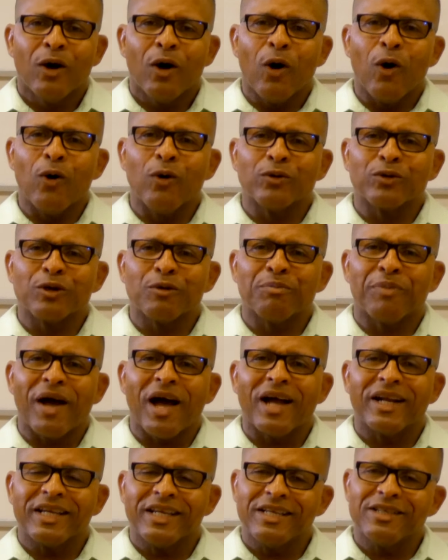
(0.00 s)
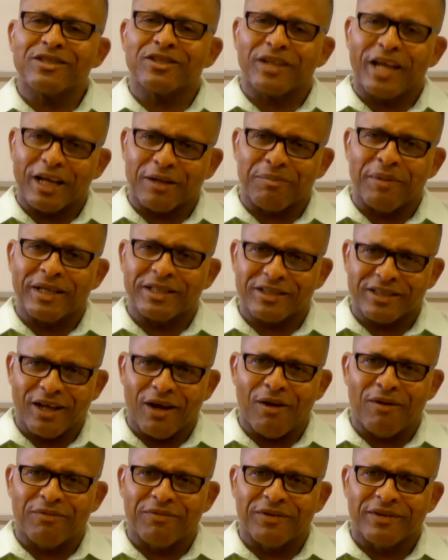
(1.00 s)
Older bodies, like
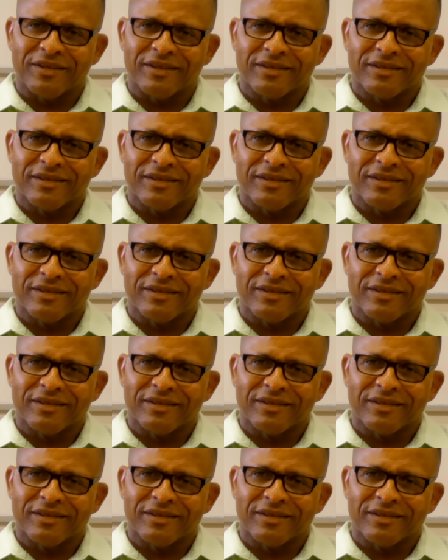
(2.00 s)
myself,